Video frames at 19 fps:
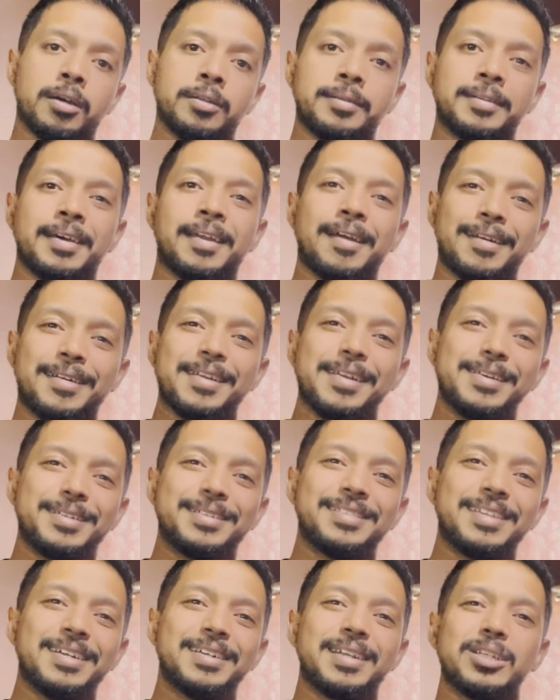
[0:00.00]
there are tends
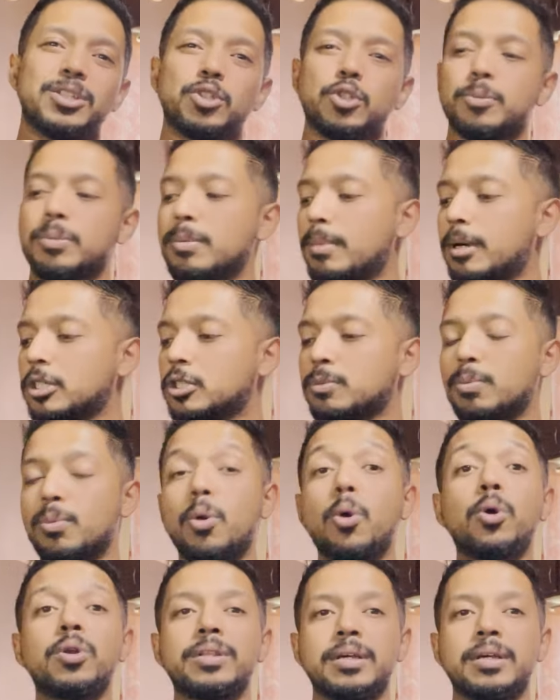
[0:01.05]
that tends to be much more